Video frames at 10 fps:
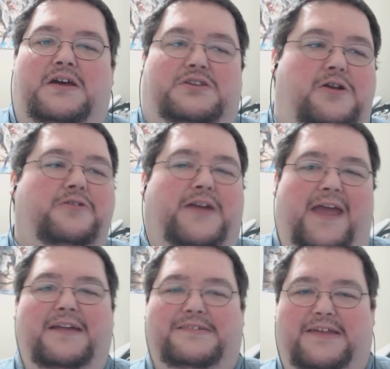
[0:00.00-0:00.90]
You
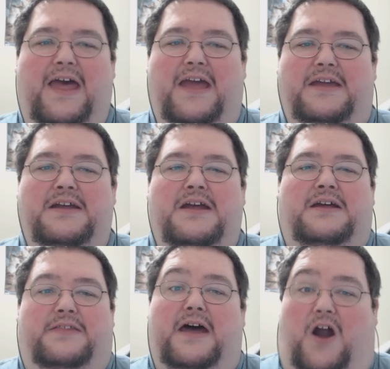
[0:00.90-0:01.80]
can't say
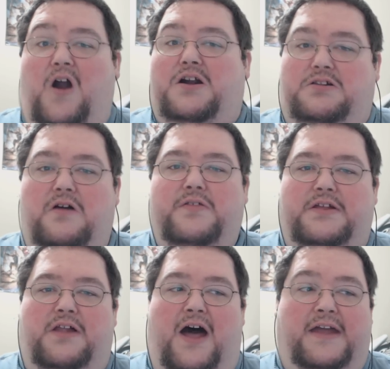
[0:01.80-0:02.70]
that our
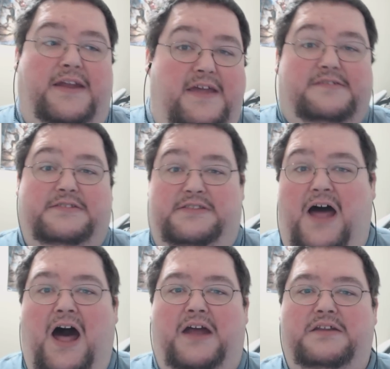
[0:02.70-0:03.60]
clothing line is
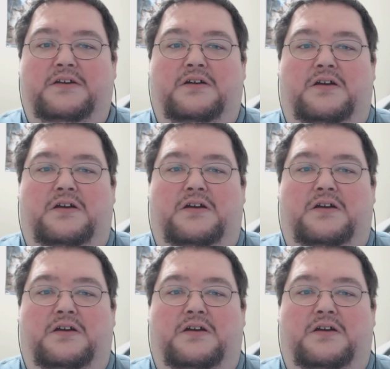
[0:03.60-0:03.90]
not